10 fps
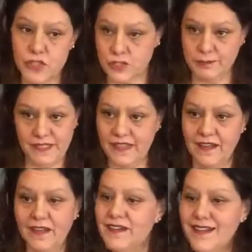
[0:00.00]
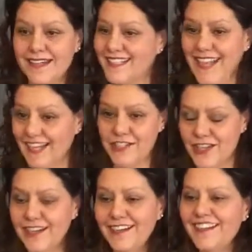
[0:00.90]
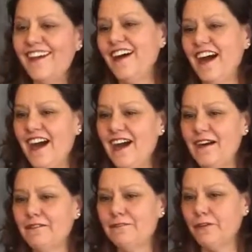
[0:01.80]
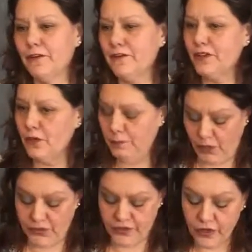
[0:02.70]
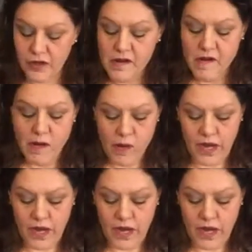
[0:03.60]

Shouldn't be a gotcha for your partner.